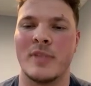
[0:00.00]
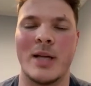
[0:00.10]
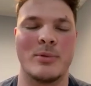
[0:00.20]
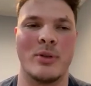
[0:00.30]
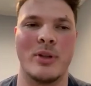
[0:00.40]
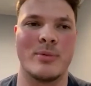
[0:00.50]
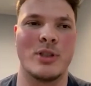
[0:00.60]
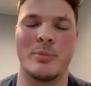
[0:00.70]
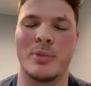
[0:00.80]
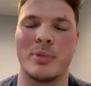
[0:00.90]
Absolutely. I'm
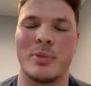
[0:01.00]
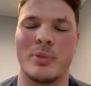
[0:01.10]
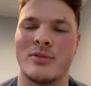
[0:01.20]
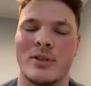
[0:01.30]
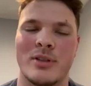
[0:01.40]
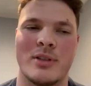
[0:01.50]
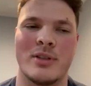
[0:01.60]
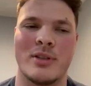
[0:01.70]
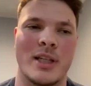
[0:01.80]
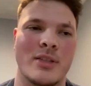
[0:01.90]
super excited.
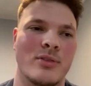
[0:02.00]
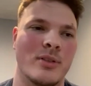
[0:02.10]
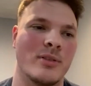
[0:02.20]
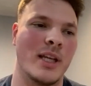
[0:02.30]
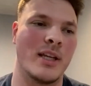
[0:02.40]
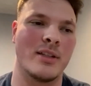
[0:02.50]
Thanks for